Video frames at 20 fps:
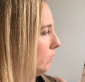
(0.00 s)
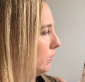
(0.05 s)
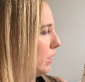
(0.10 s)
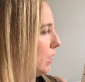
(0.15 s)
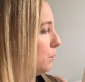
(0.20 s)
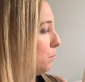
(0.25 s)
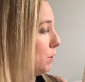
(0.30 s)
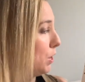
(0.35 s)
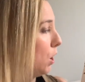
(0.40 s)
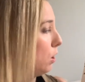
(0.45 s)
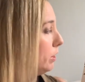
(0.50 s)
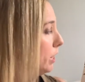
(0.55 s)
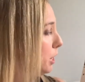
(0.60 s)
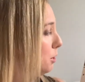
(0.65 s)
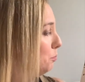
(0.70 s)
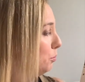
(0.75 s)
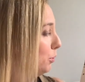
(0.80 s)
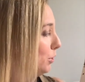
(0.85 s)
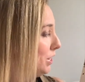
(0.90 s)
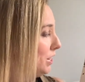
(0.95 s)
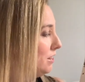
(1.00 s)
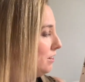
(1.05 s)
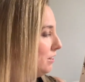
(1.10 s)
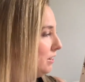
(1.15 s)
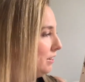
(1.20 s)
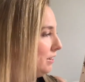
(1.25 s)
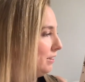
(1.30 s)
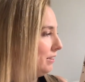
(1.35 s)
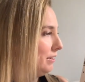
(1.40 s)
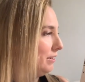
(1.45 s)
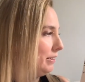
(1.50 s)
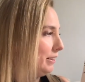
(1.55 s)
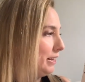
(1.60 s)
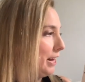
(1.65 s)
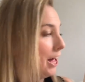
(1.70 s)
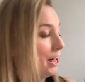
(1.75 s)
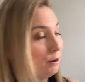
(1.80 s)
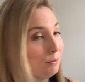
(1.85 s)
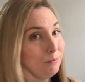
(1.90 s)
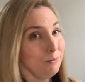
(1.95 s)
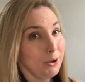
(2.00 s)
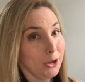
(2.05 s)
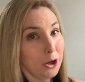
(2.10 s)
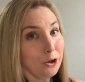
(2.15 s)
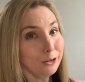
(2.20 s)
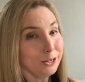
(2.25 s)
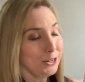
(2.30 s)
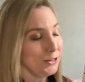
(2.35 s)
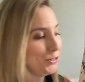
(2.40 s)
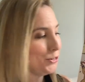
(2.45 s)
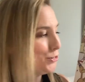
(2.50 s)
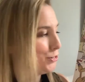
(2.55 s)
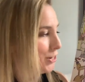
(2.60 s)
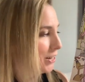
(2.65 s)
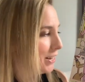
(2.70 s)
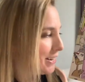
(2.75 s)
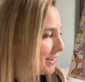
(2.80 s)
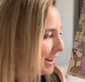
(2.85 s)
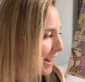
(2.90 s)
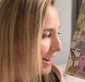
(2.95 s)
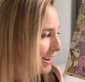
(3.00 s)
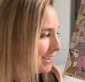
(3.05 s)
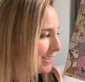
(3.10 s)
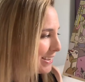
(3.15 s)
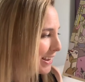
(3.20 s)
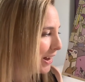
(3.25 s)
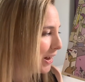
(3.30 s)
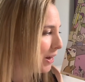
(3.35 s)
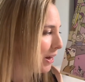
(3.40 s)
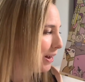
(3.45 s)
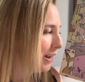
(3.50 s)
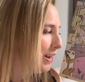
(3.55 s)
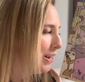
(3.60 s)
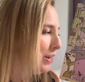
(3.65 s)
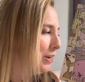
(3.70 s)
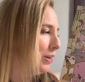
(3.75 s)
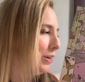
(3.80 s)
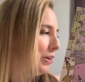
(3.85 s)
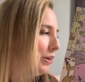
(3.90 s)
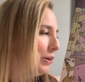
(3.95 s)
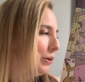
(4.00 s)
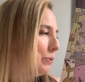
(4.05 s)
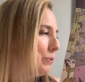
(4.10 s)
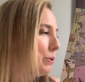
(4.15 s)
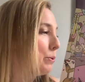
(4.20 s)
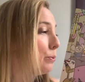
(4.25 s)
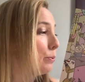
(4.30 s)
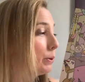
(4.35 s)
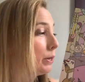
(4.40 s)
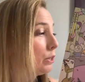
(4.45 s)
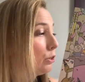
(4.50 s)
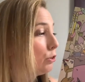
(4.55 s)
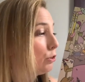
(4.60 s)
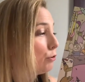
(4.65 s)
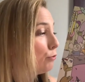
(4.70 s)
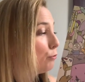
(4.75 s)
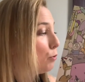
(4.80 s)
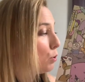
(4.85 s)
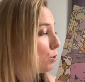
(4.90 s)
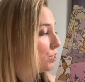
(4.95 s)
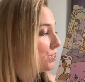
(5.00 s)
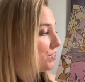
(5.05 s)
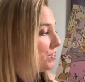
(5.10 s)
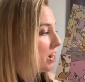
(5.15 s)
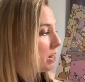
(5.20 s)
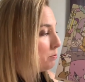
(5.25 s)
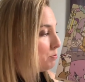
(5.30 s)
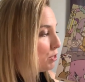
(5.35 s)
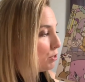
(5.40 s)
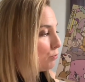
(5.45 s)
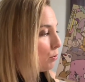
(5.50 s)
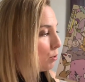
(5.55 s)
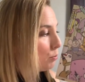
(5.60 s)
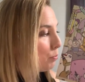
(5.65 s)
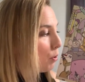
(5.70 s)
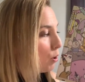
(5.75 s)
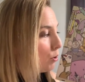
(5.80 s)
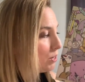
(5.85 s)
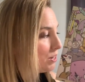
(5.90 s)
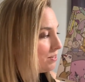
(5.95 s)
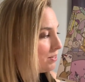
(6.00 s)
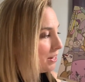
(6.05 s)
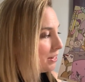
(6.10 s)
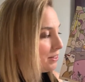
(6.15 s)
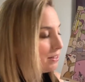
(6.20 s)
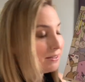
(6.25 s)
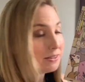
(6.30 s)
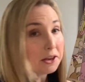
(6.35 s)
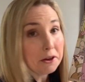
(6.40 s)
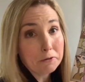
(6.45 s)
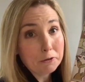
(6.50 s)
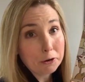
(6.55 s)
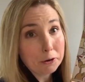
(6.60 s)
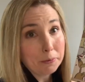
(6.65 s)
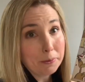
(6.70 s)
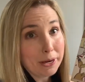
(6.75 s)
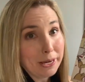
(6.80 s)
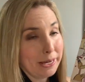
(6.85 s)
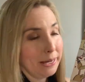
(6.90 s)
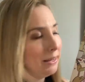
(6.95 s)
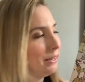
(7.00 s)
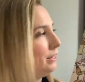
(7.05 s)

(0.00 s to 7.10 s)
And we all ate pudding, and we all did the chicken dance. We were really looking forward to Snapsy throwing parties like this every week.